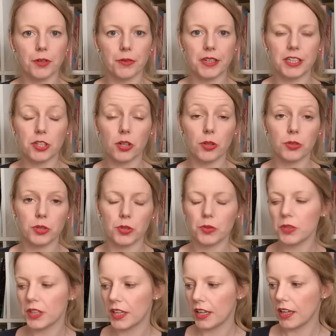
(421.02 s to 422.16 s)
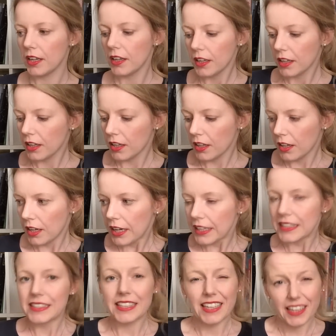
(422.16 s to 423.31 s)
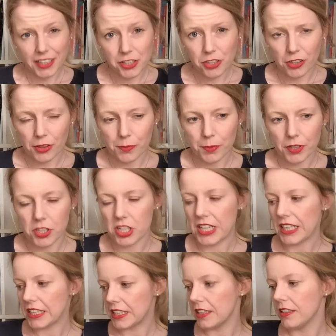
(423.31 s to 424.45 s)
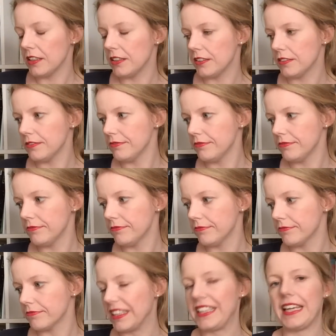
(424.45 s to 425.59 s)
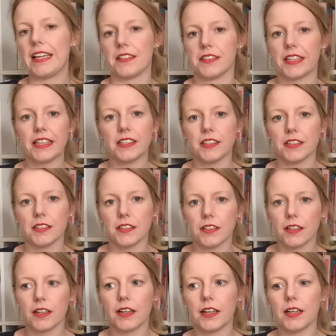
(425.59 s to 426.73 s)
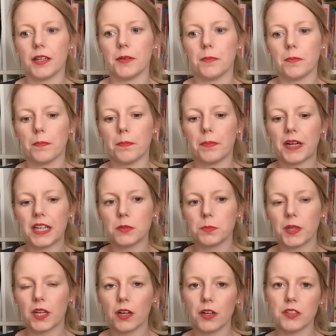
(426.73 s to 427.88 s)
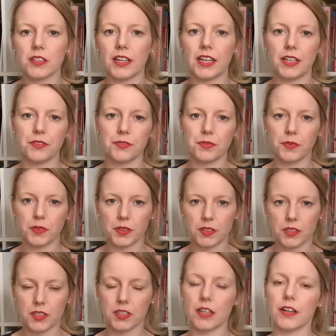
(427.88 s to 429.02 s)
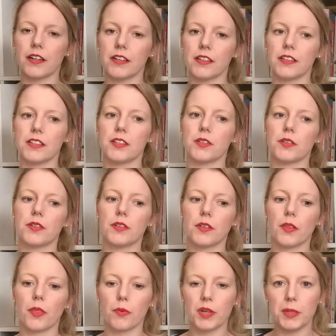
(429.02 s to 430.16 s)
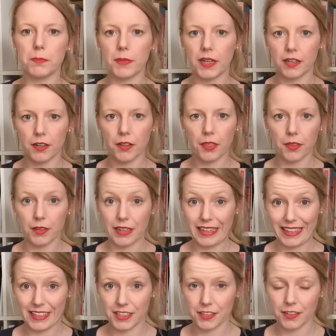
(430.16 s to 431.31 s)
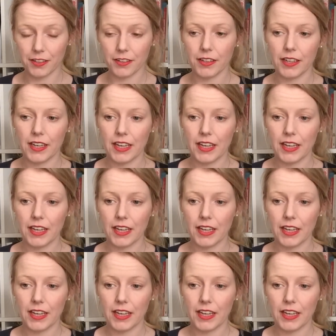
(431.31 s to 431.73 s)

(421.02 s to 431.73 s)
already told you. Did I enjoy the project? Yes, I did. But because I have started 3 months later,